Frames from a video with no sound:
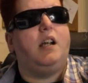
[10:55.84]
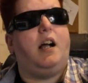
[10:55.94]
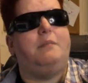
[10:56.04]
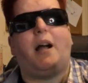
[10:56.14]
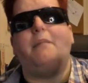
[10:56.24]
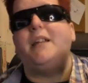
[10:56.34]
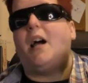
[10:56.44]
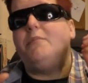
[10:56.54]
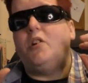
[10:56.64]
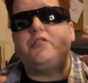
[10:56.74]
I mean,
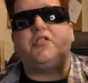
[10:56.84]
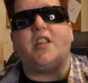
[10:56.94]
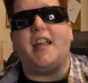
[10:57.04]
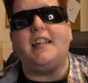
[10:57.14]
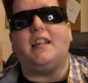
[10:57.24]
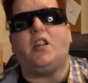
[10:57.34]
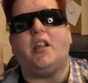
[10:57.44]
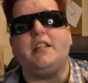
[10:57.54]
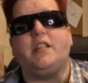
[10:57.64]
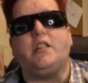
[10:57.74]
I'm not saying
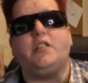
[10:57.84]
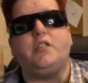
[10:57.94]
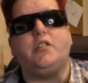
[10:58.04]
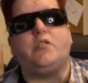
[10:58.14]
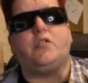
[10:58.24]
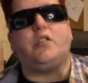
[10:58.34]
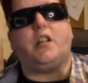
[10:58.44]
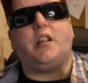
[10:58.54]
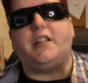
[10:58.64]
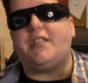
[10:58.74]
like you could,
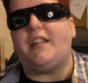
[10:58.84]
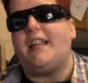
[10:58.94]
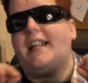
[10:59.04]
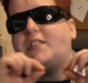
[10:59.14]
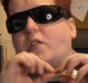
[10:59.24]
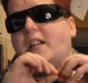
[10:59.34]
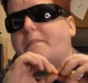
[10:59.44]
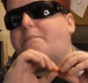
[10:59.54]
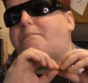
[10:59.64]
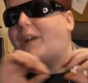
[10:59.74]
like, say it's only
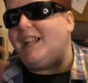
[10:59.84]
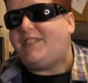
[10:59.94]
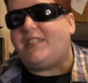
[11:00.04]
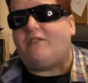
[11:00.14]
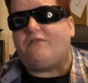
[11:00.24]
a basic